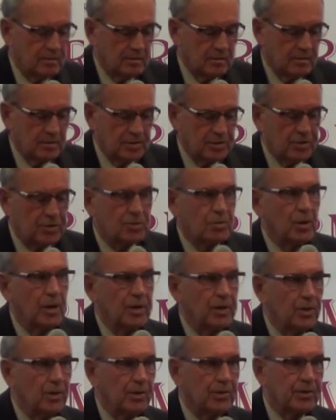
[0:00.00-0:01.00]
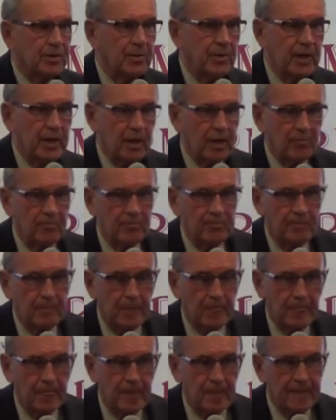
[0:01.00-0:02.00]
destroy North Korea.
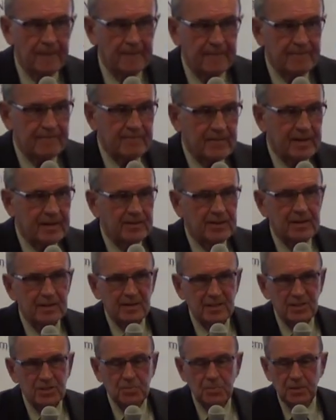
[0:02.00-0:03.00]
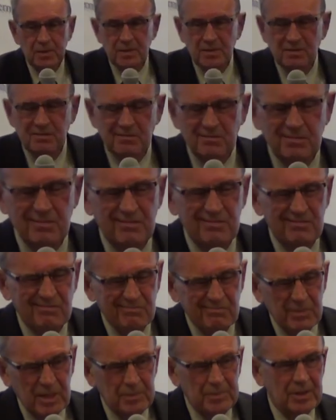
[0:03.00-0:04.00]
I think this was
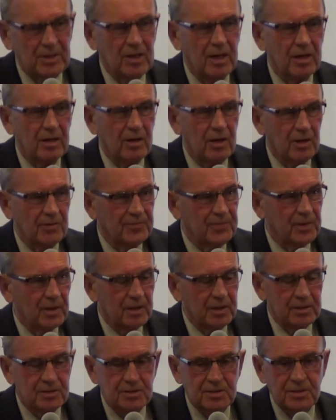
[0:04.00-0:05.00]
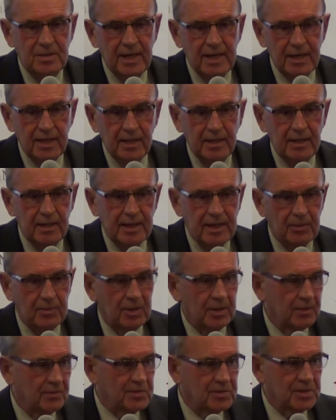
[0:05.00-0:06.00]
maybe not artfully stated. I would
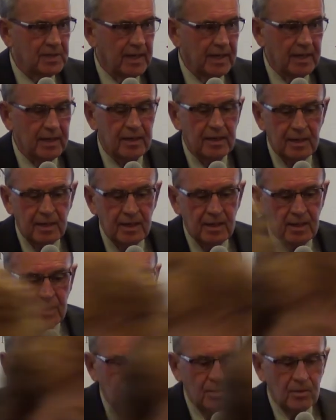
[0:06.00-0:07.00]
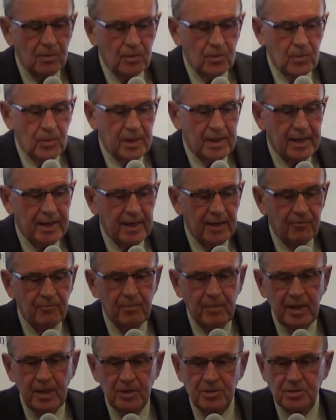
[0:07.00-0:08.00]
have said, we
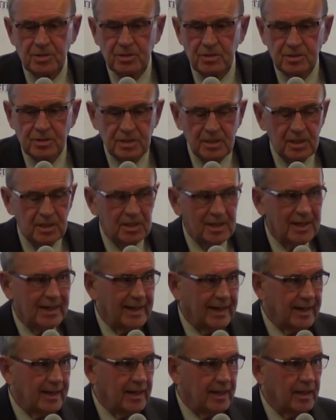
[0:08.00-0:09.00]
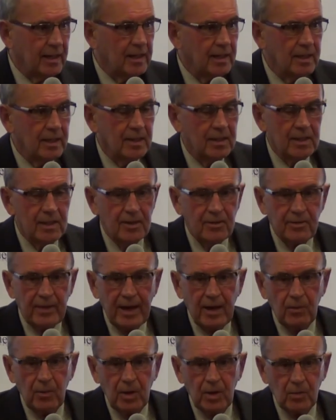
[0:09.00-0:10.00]
have measures in hand
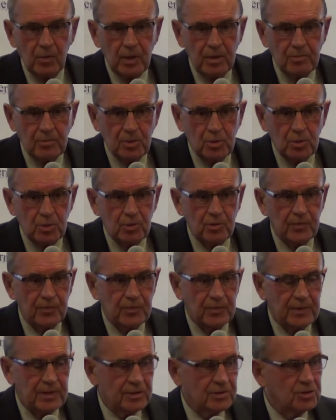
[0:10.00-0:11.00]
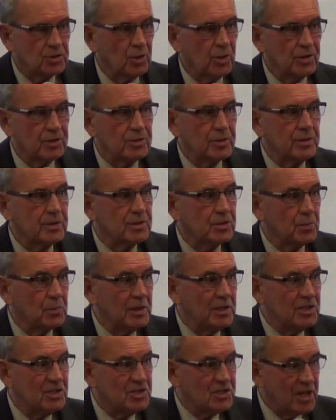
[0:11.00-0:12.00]
that will remove this torturous
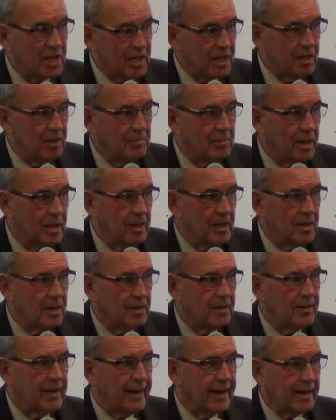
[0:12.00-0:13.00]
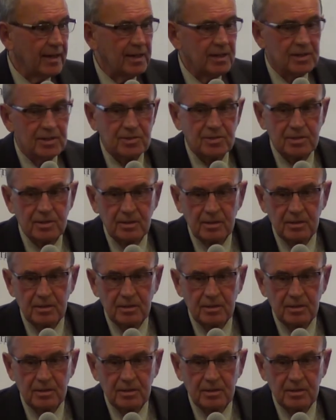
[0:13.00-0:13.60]
regime that is